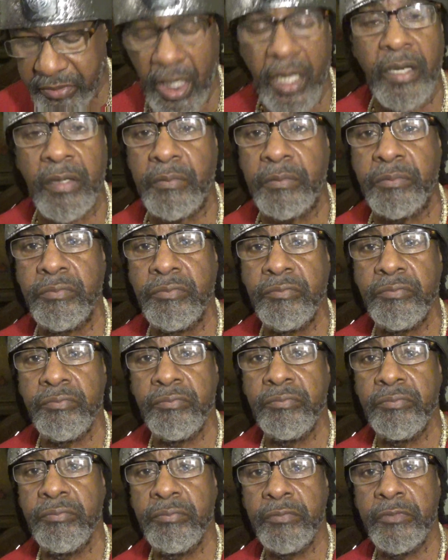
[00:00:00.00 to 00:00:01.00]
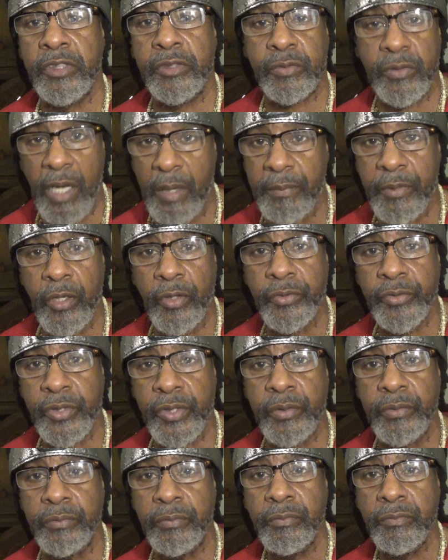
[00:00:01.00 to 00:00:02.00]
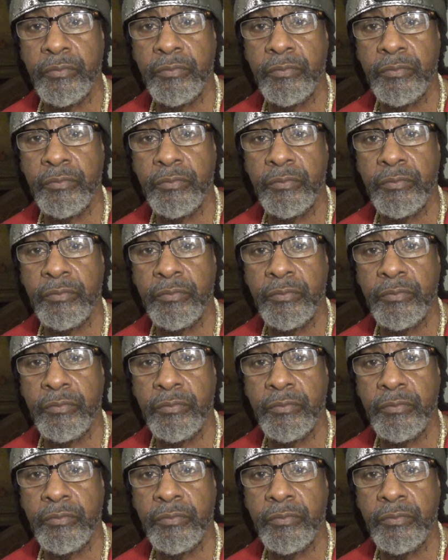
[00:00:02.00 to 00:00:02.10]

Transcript: tell them, this is what I'm going to do.